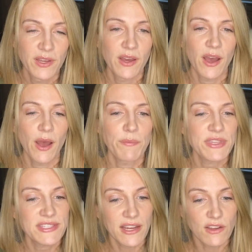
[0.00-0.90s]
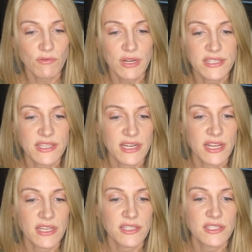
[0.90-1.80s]
The second reason
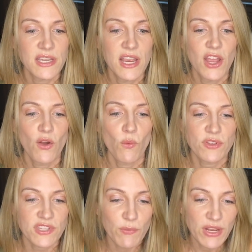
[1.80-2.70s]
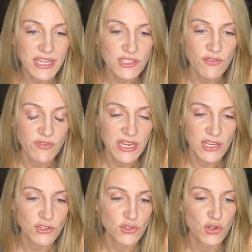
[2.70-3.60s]
is when someone gets a
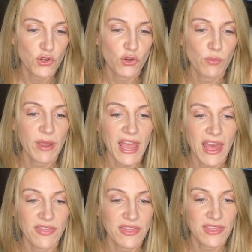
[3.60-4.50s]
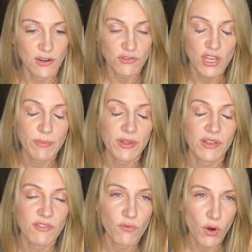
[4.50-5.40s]
feeding tube and they're
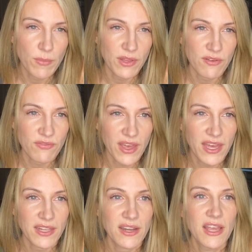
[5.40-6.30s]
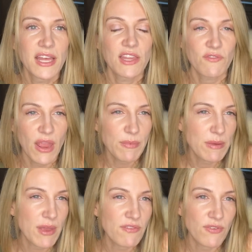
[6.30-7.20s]
typically formula fed, family
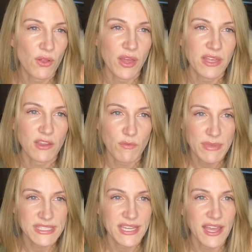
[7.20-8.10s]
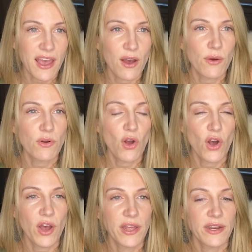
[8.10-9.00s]
may feel like they're missing out
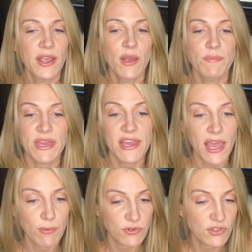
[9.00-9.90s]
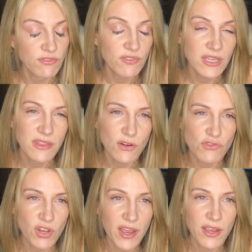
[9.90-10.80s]
on being able to feed their
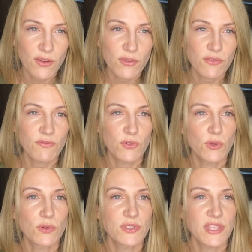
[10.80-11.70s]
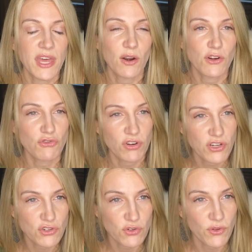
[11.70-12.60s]
child foods that are
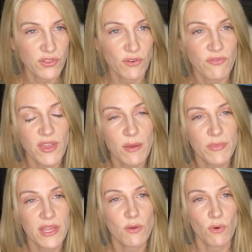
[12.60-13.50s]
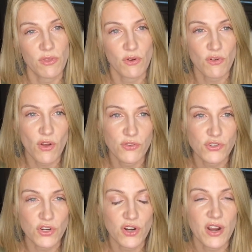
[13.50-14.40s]
traditional in their family or their
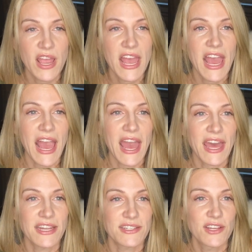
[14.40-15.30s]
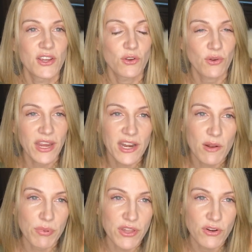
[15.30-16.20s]
culture, and creating a
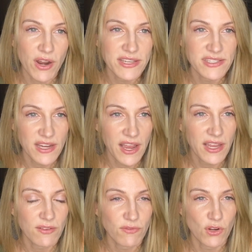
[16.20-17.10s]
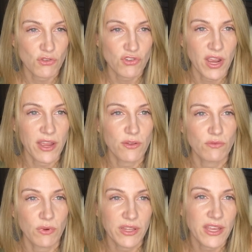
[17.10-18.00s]
Blenderize diet for your child
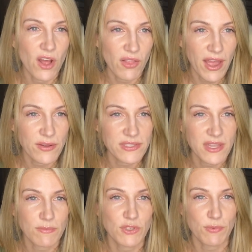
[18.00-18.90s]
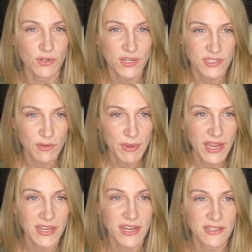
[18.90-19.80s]
really allows them to
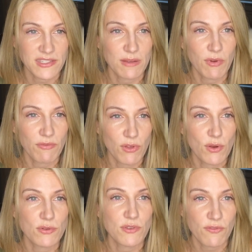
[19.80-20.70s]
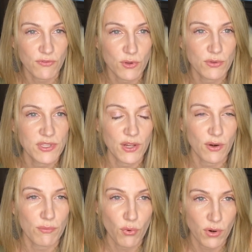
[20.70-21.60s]
participate in some of those foods that are
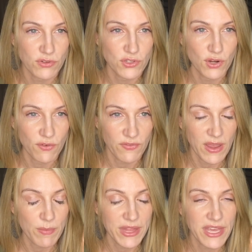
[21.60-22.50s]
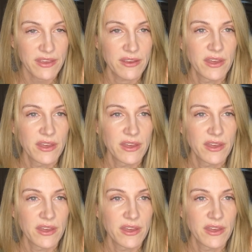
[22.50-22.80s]
important to your family.